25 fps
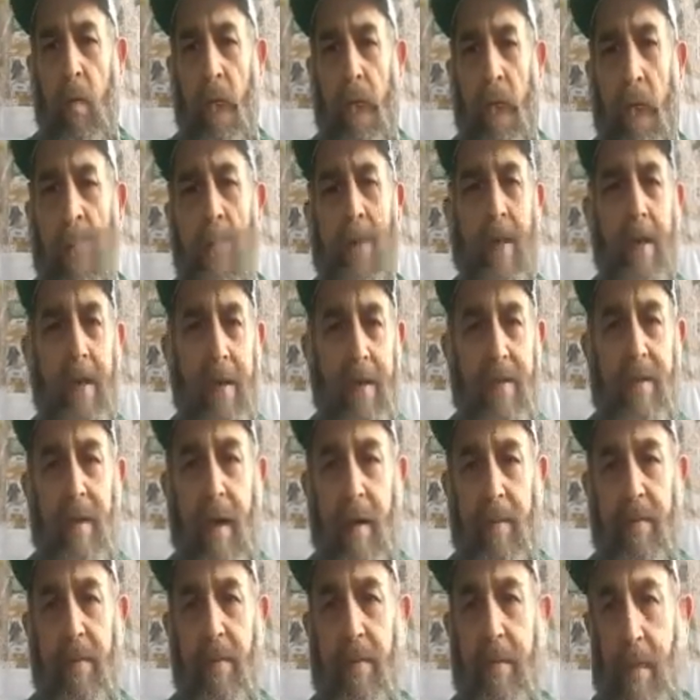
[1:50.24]
had been
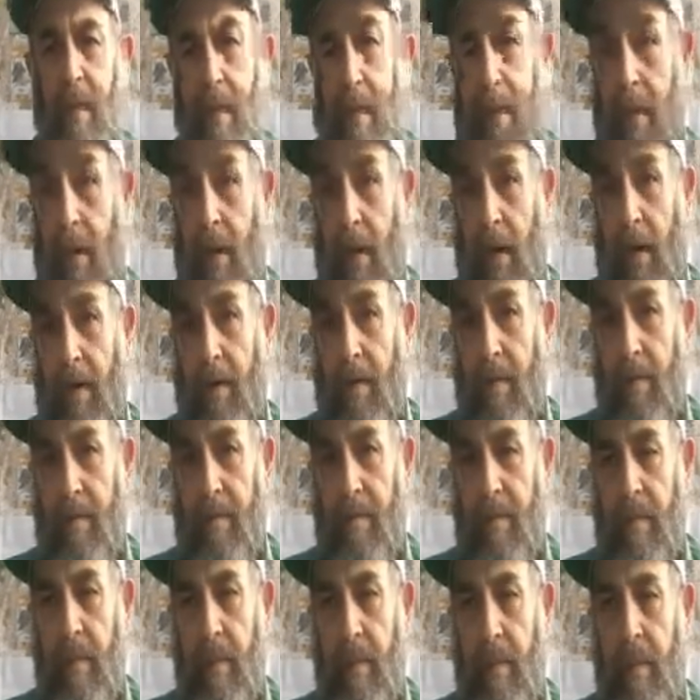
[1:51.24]
accepted by God.
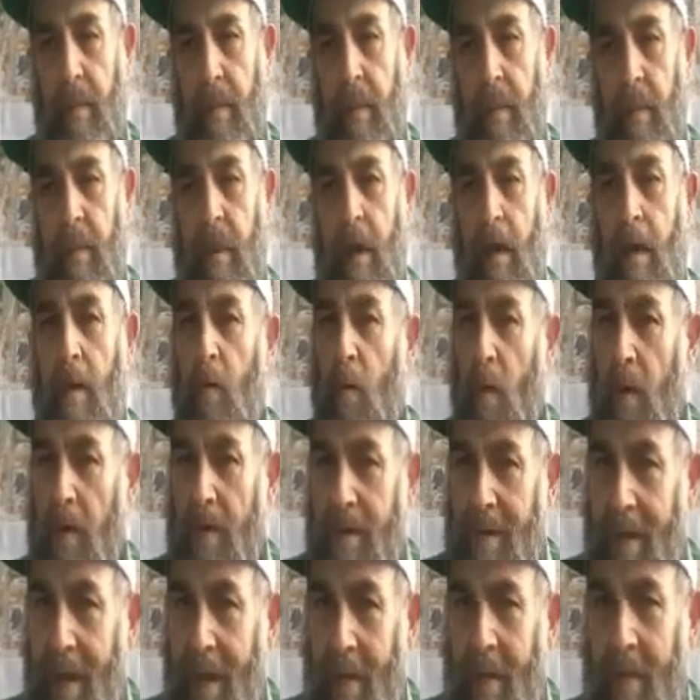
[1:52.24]
And
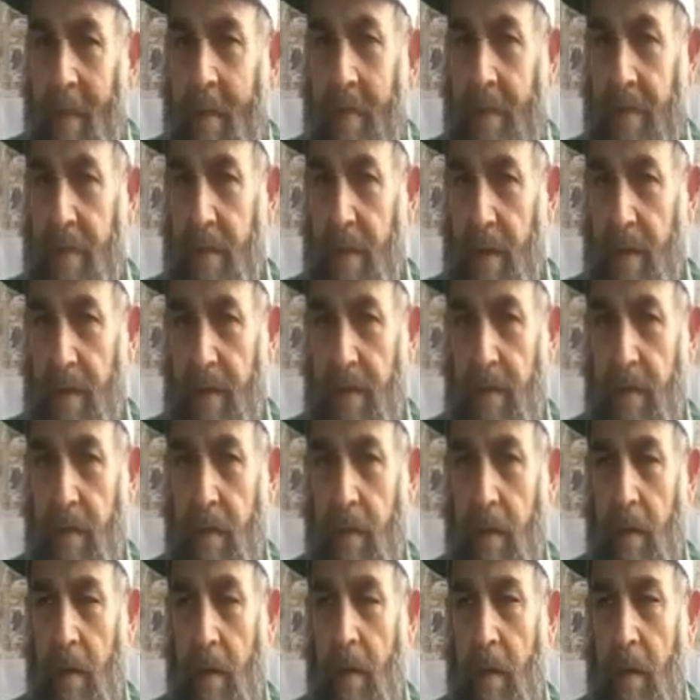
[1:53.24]
what day was this?